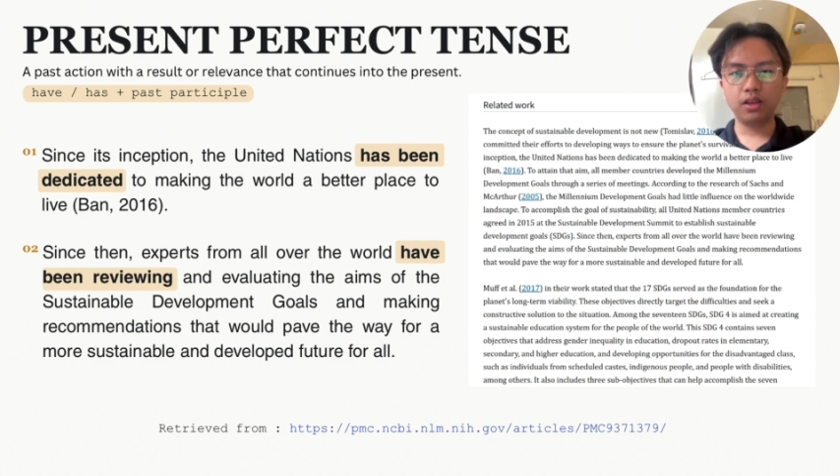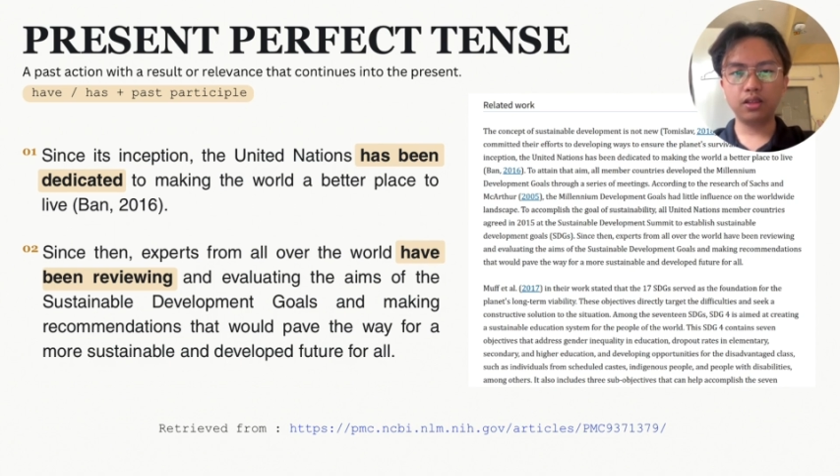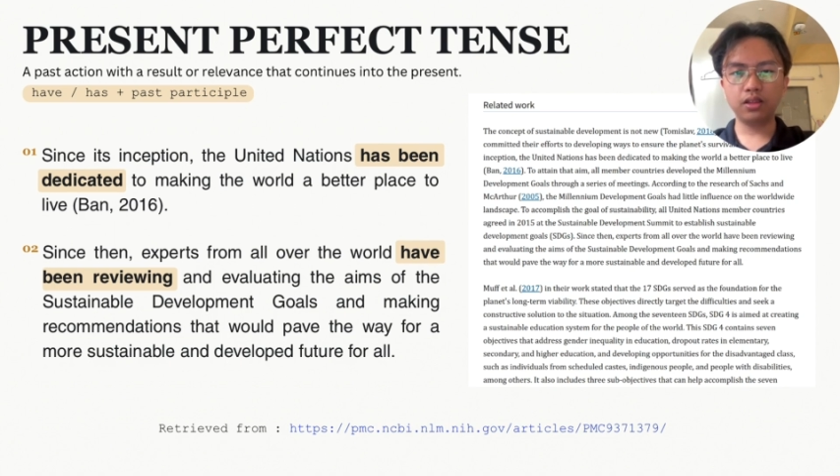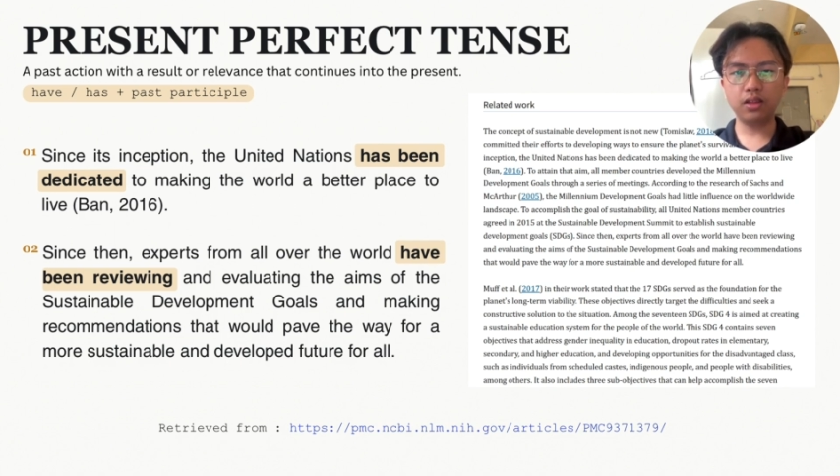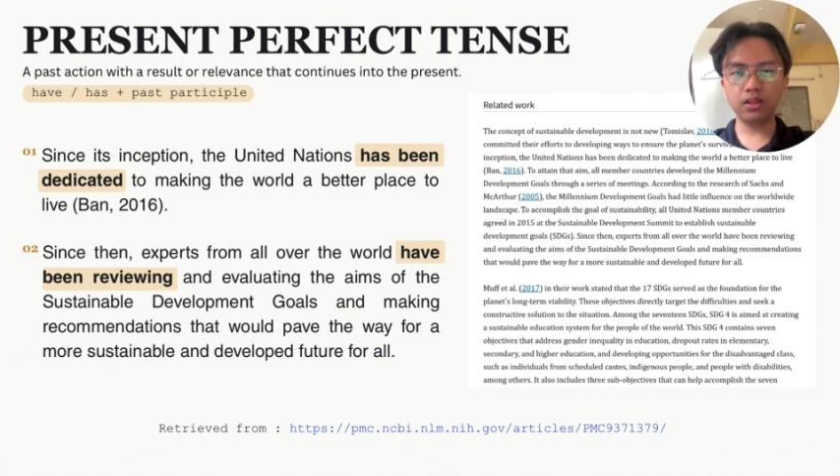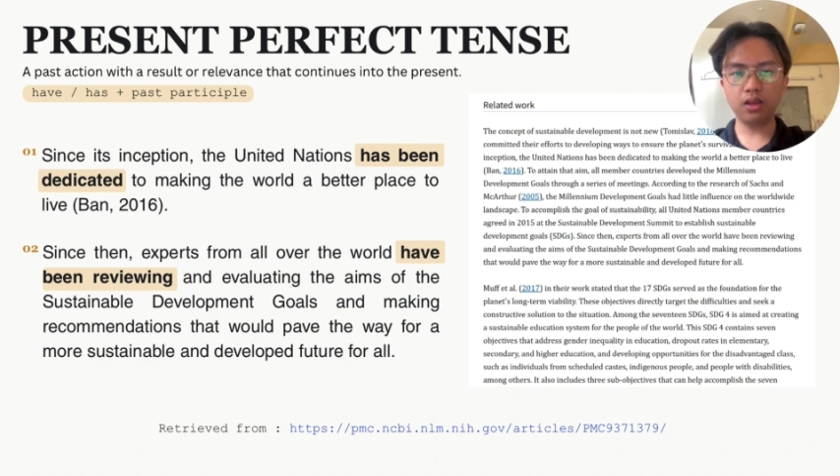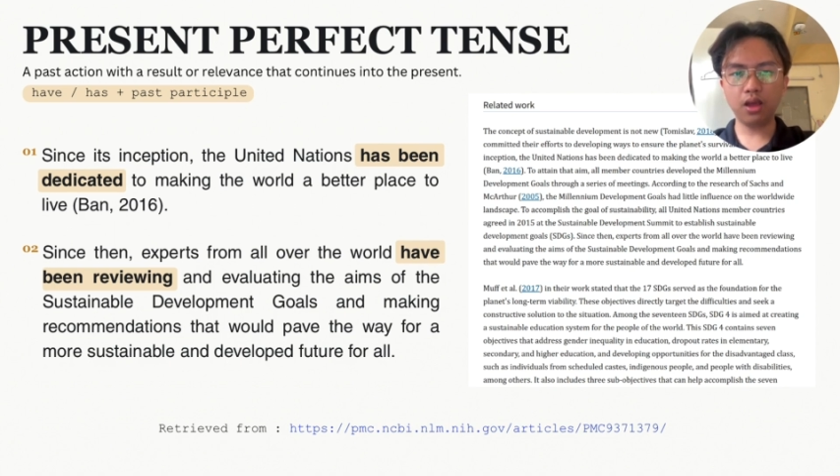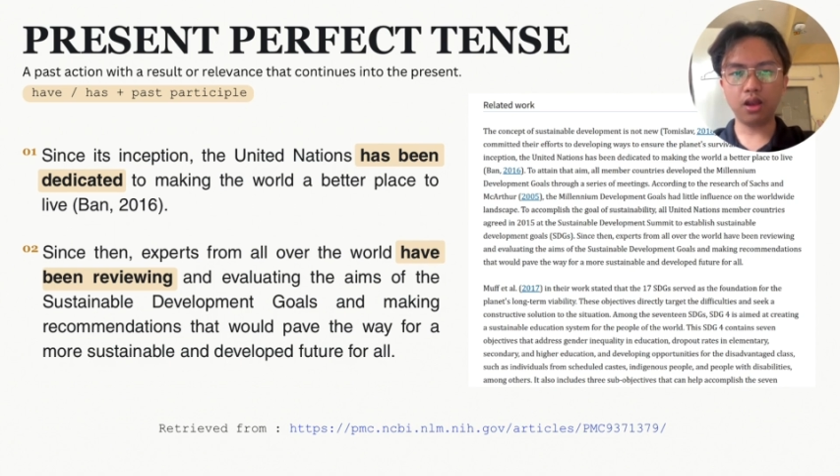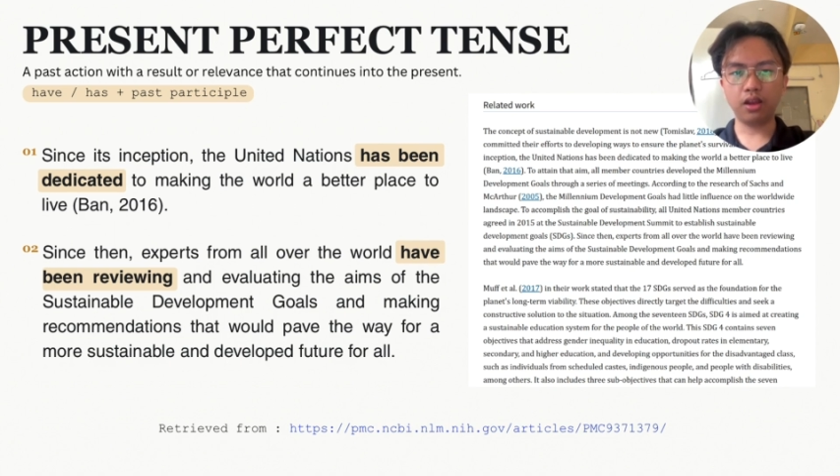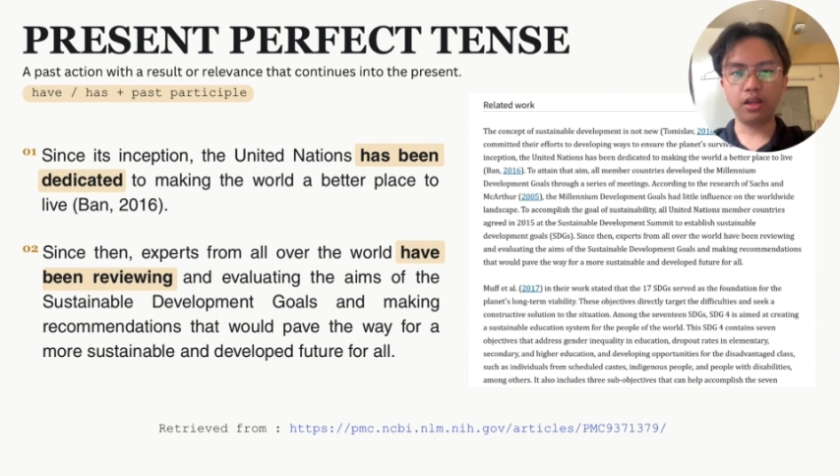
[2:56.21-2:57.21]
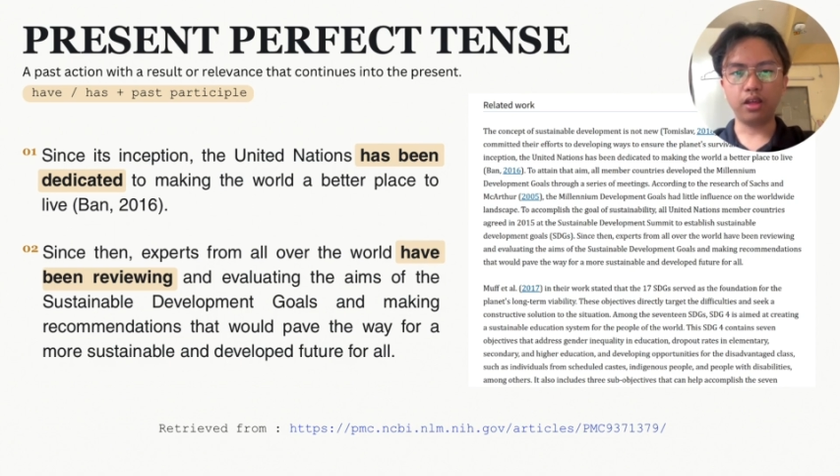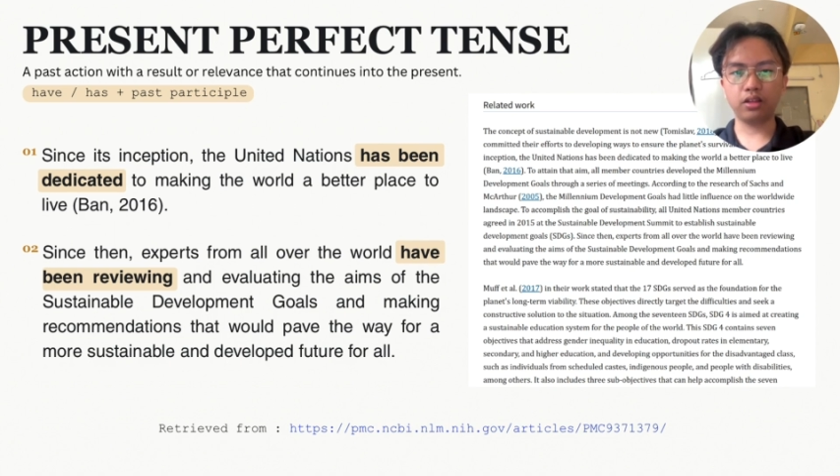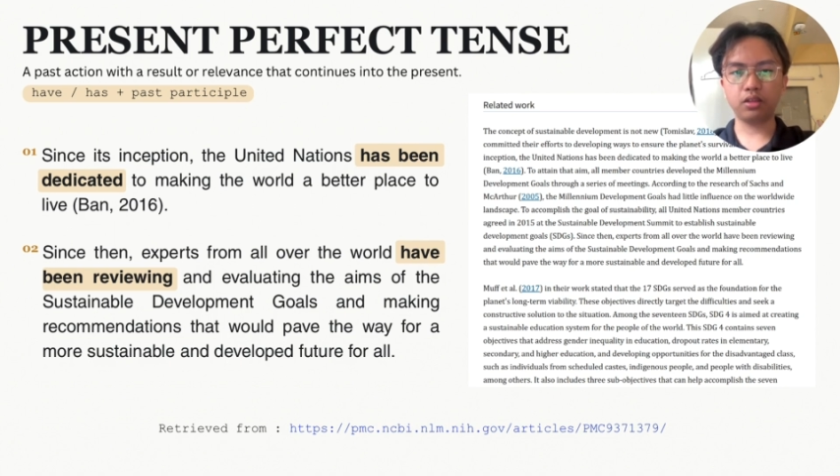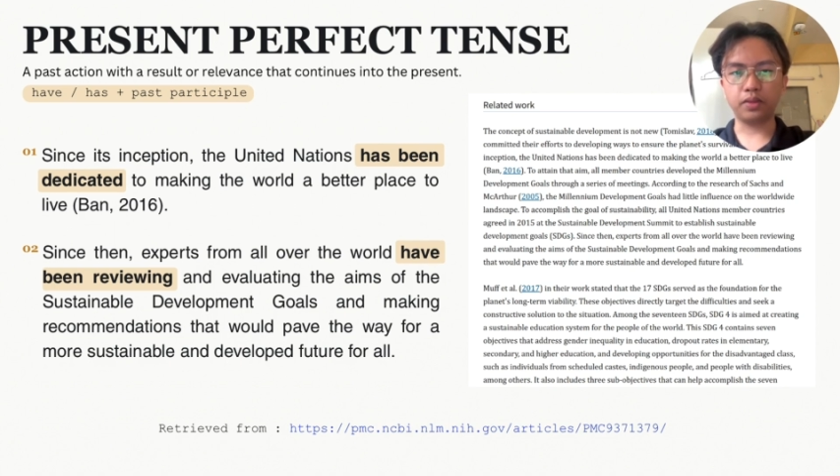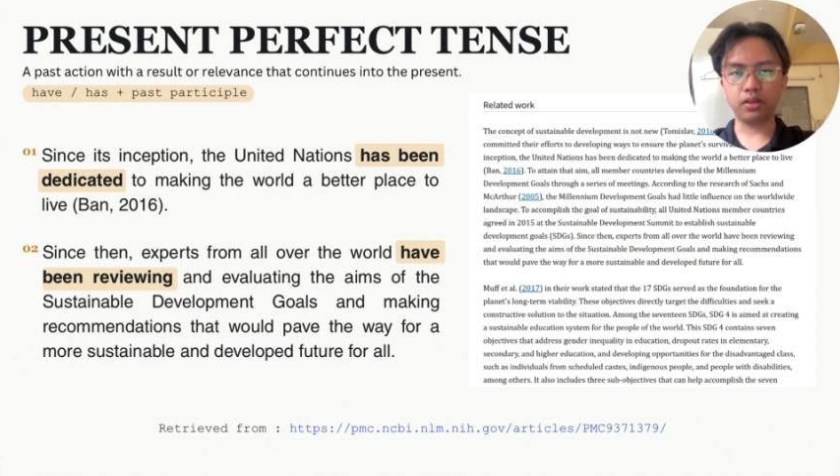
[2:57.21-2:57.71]
since then,
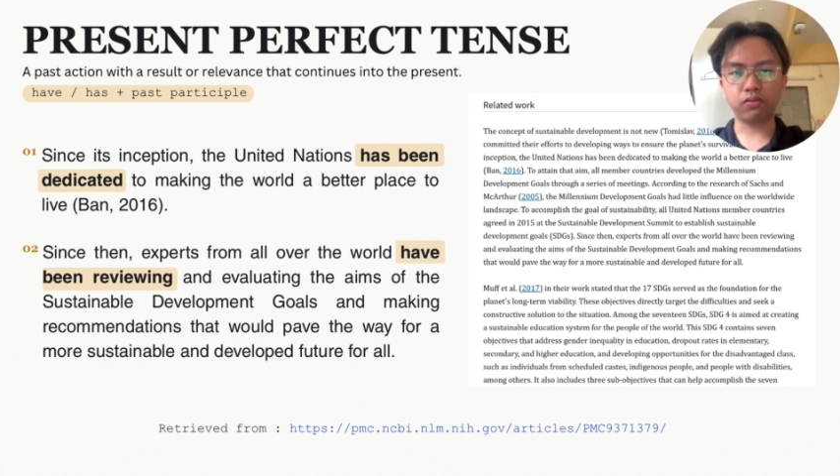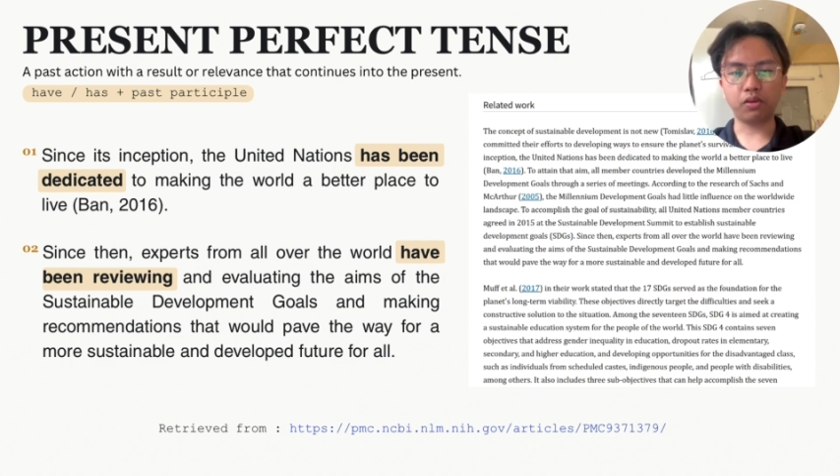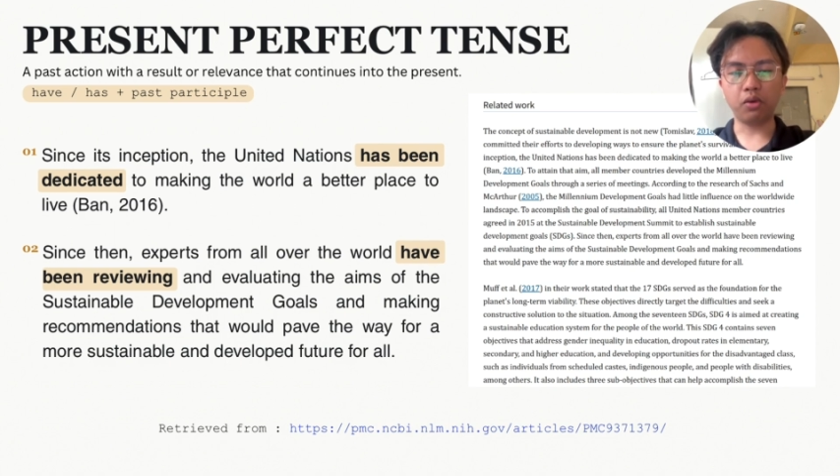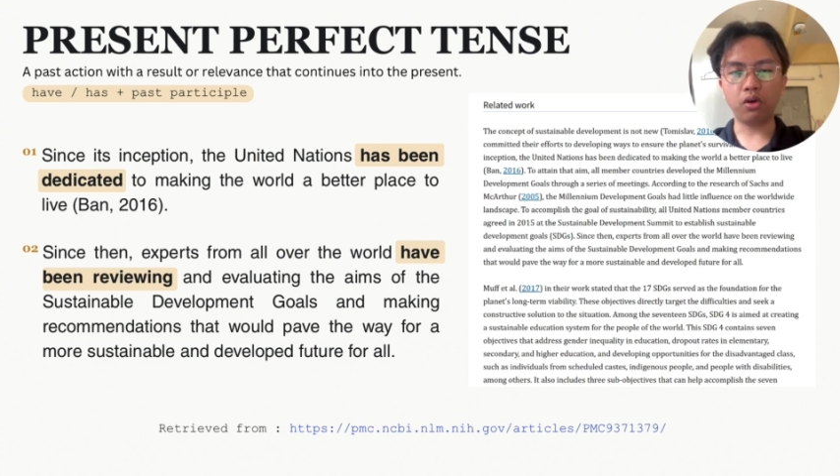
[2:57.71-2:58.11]
experts from